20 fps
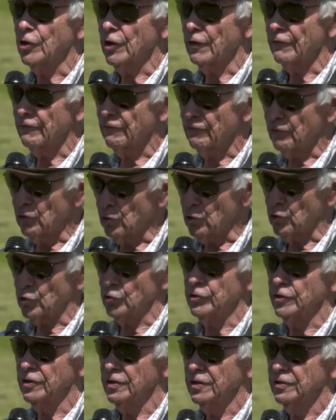can
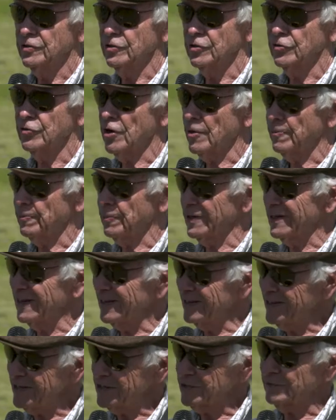afford to drop at
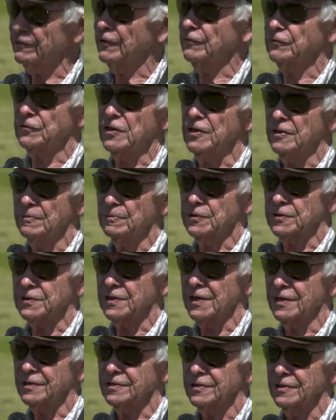least
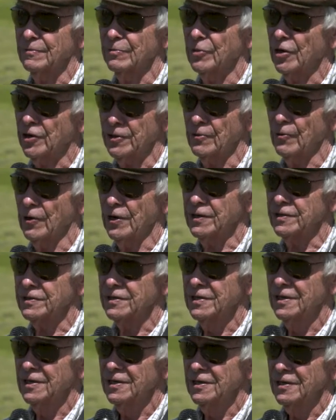15% in body
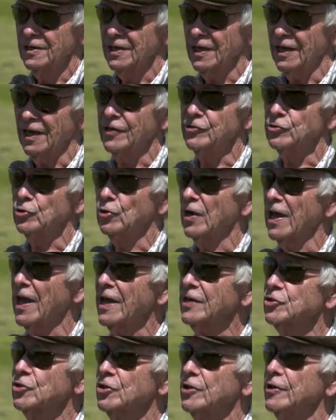weight and you'll
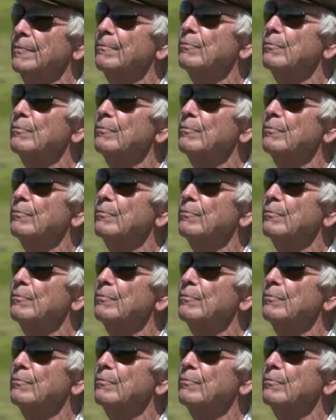actually